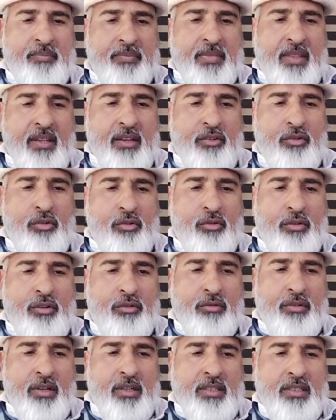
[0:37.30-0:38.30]

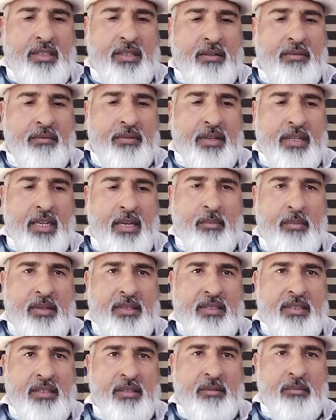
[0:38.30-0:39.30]
nutrients,
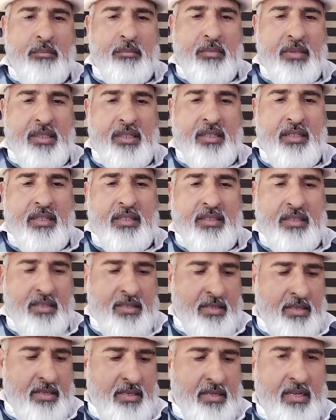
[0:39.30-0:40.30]
vitamins, minerals,
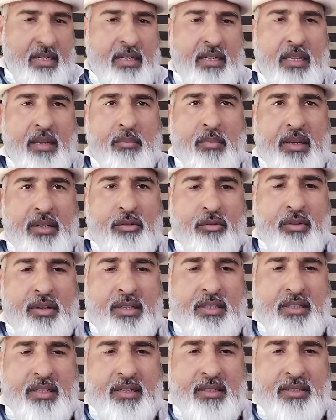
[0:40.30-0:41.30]
and amino
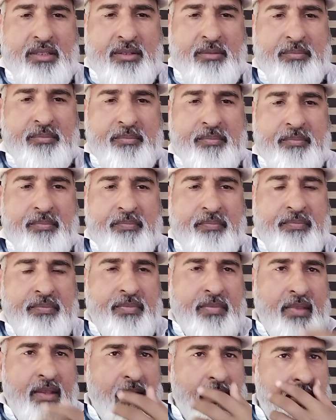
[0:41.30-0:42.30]
acids.
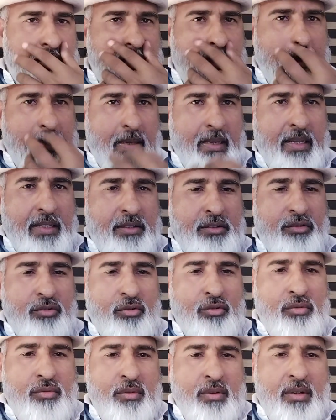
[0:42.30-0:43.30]
As you
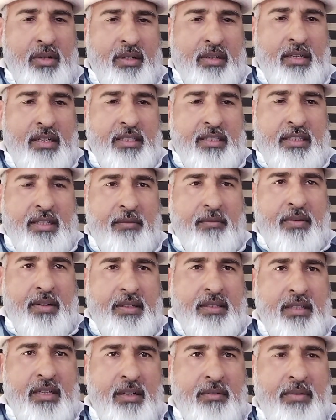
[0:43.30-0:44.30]
know, that is the
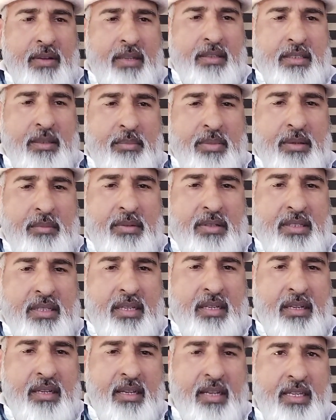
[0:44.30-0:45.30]
function of supplements.
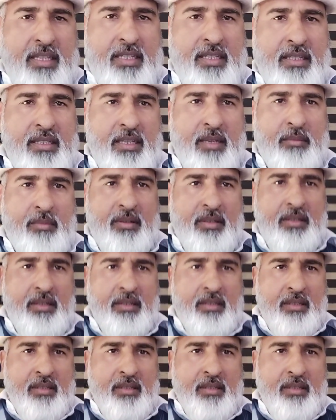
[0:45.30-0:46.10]
I am